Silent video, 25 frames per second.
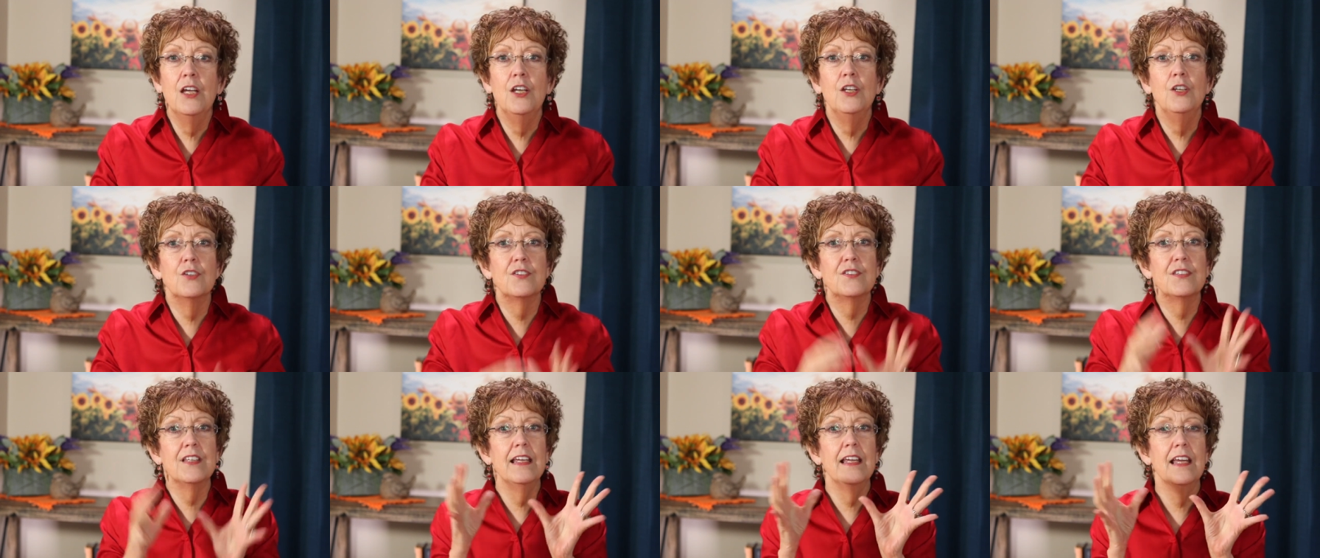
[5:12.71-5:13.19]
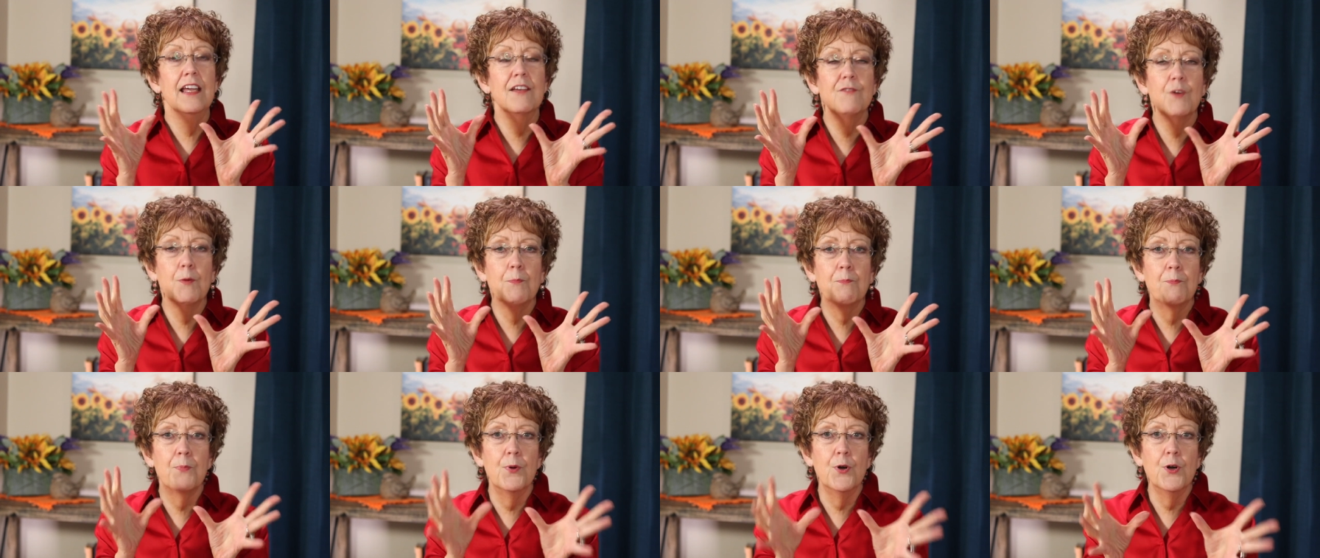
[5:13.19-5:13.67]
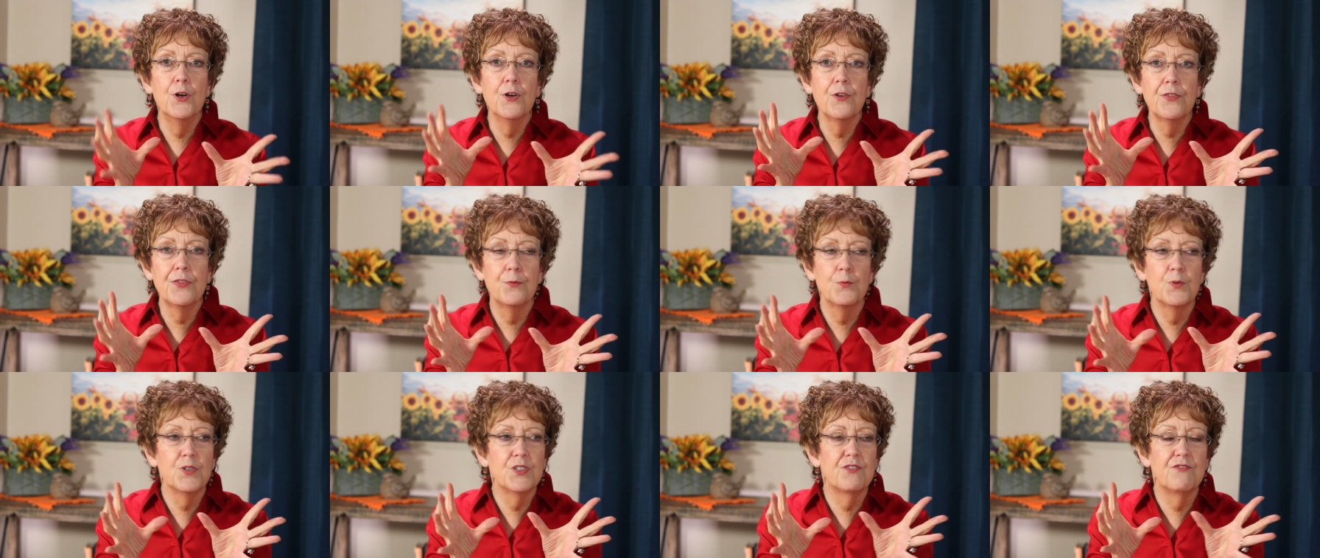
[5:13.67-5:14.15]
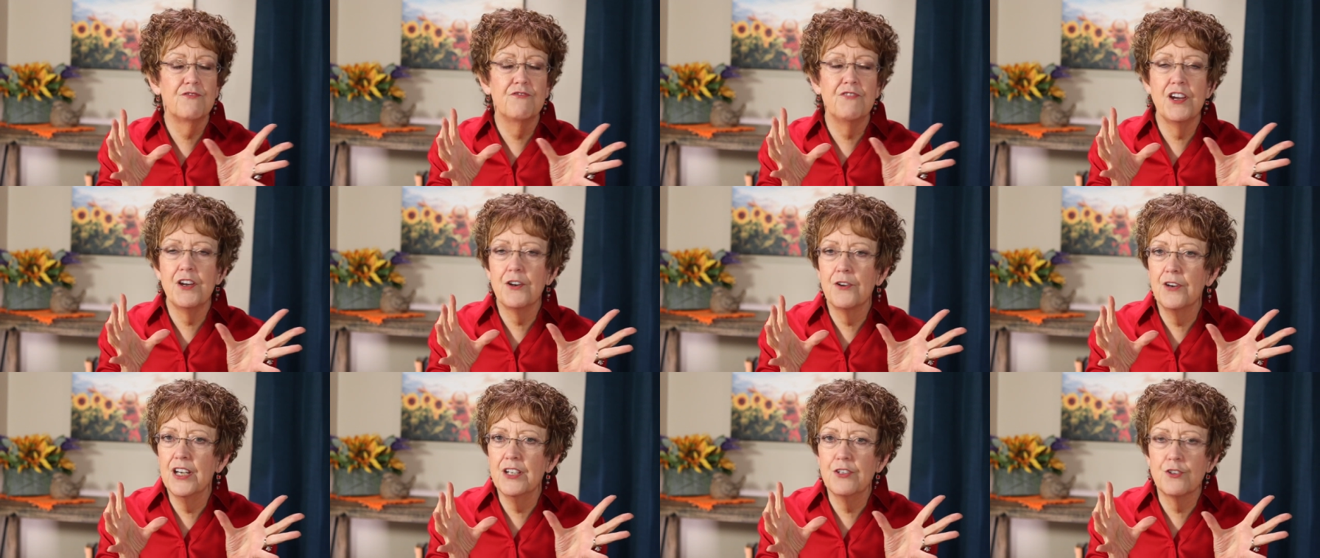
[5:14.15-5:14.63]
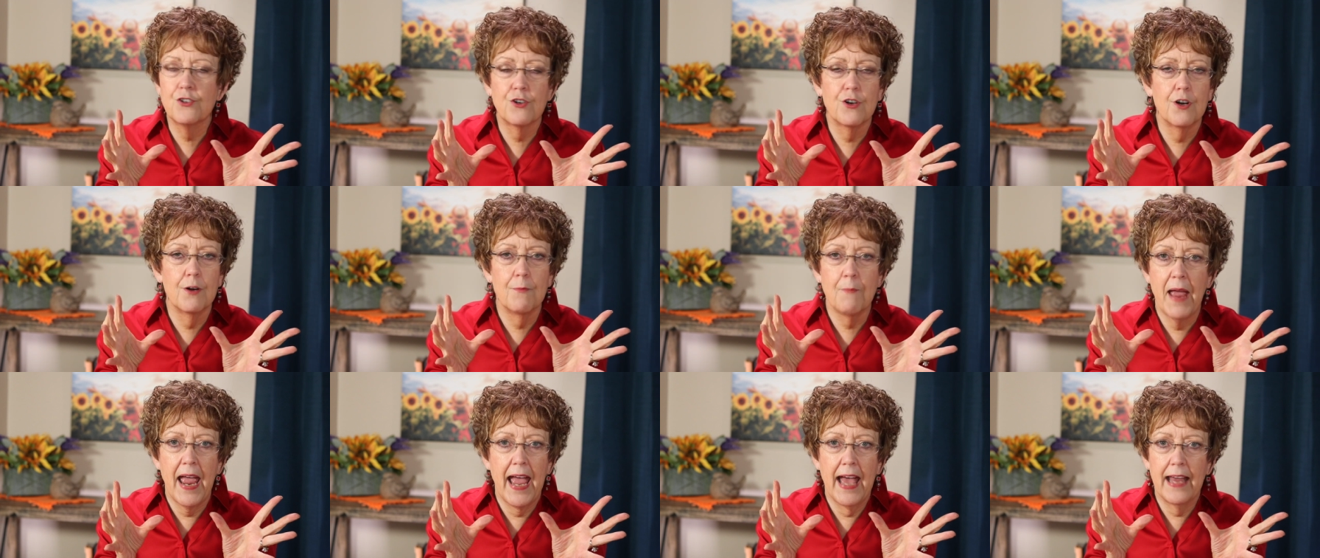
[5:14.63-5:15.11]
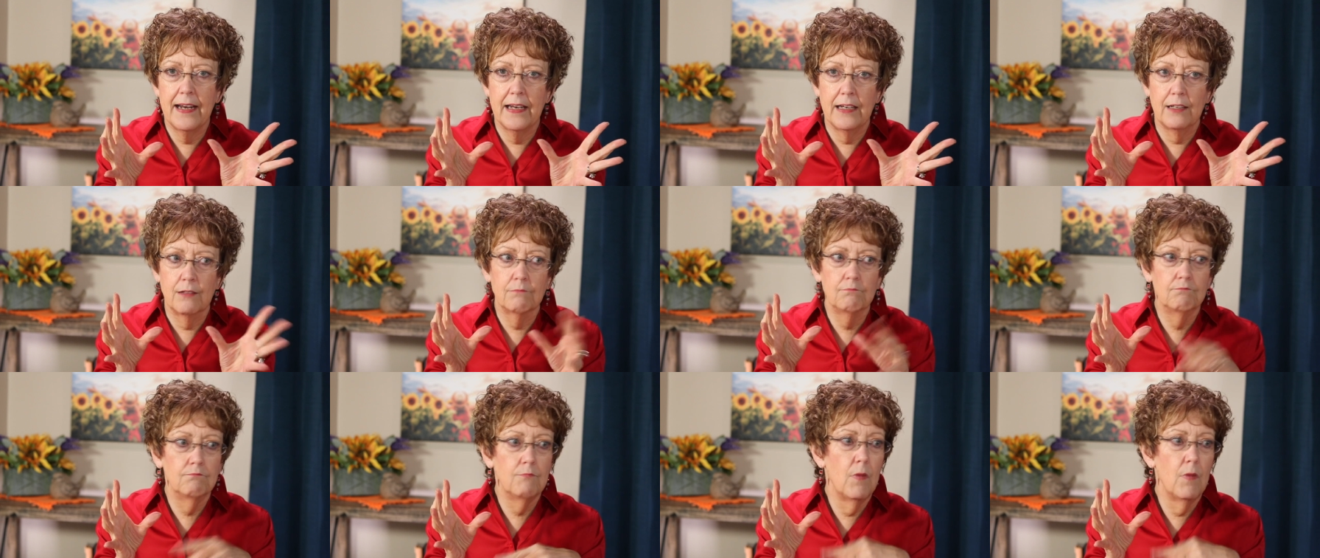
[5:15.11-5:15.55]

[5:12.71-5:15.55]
You see, if a birth was very traumatic,